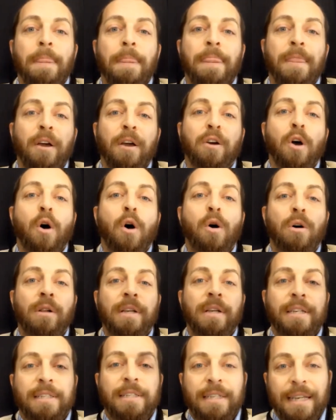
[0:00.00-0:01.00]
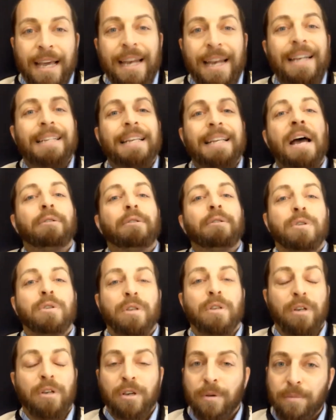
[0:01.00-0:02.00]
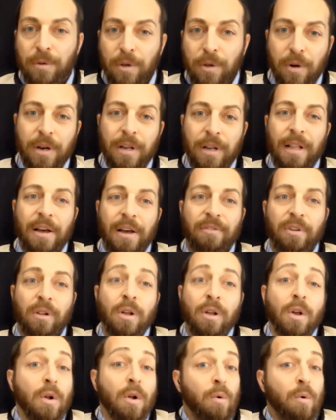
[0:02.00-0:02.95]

the goal is to get it down to the community level.